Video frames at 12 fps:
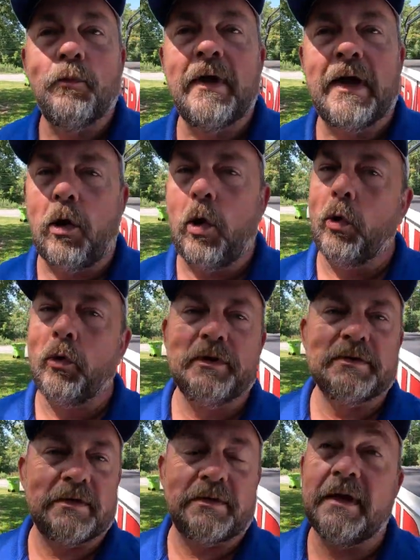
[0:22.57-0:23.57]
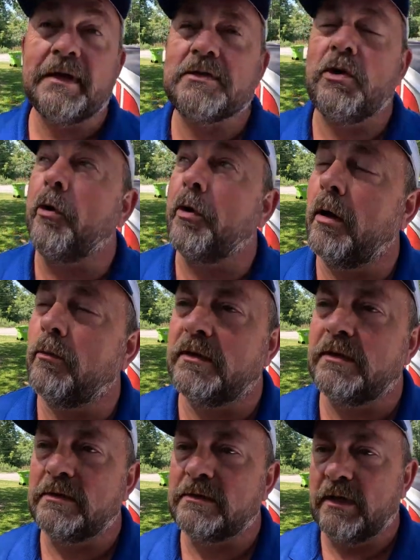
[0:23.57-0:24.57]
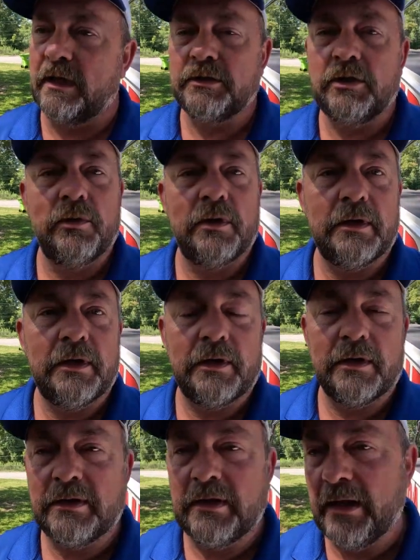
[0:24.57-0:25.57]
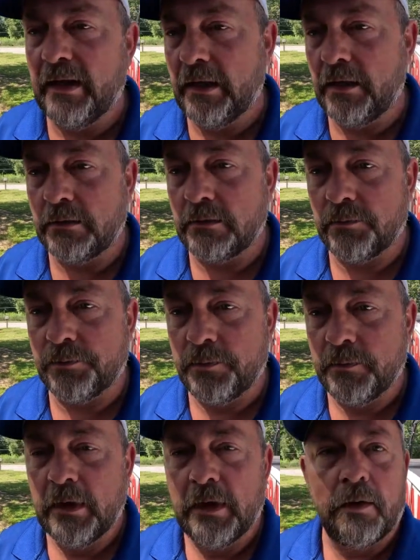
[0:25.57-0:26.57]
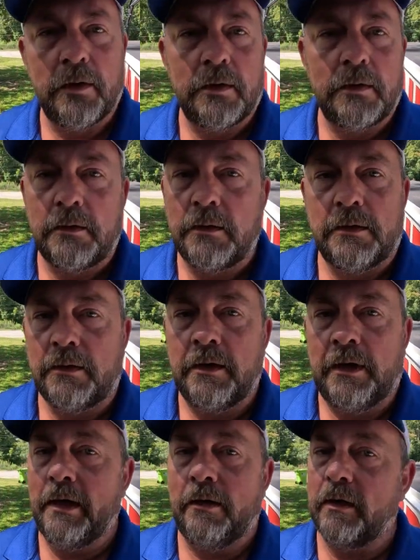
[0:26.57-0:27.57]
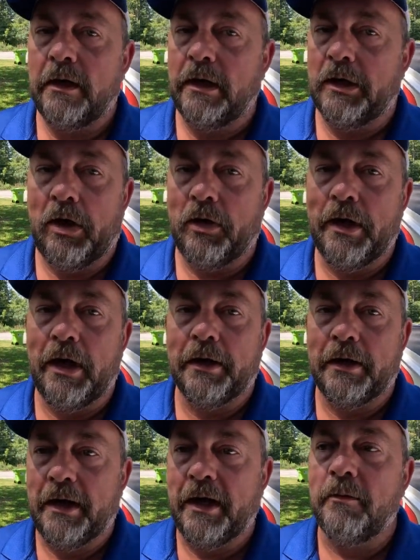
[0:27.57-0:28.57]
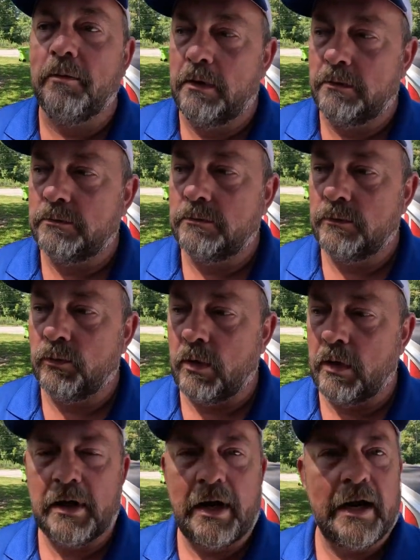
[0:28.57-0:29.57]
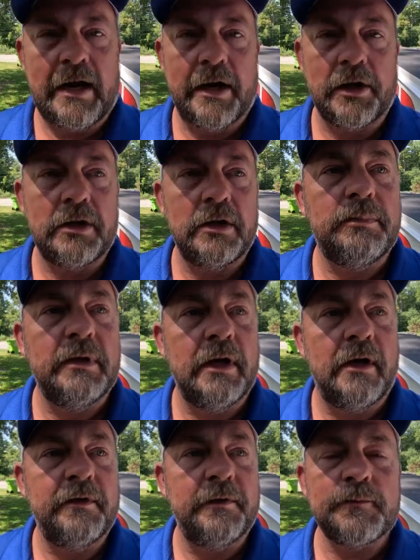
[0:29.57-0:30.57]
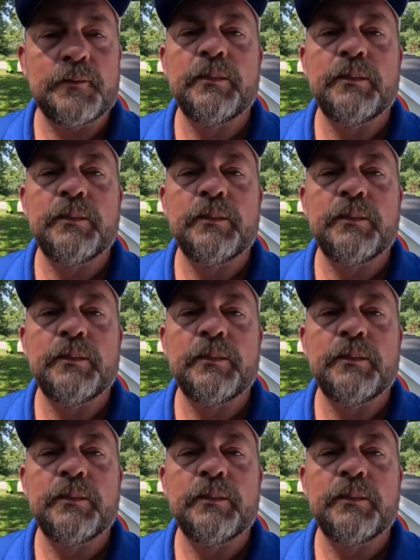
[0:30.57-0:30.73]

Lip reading: We got a whole list of things going on with this unit here today, and I ain't gonna get it all done today, but we're gonna knock out a good bit of it.